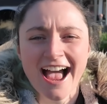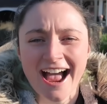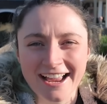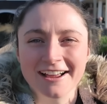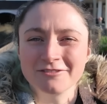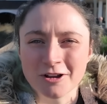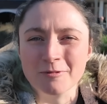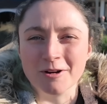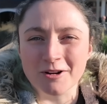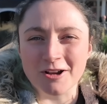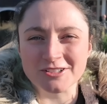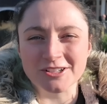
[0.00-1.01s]
I have come
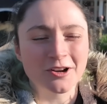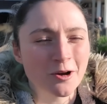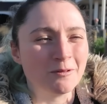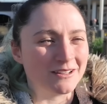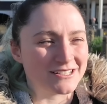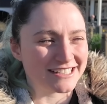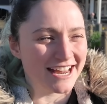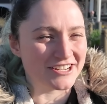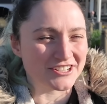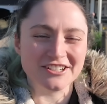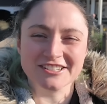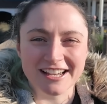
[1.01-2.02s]
across a couple of
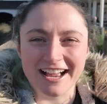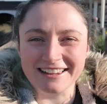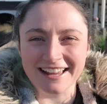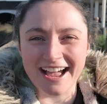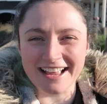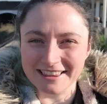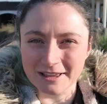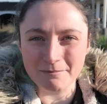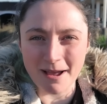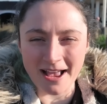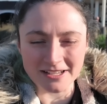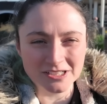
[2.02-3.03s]
stations like that in the
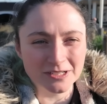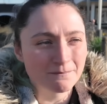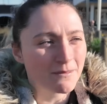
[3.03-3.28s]
past.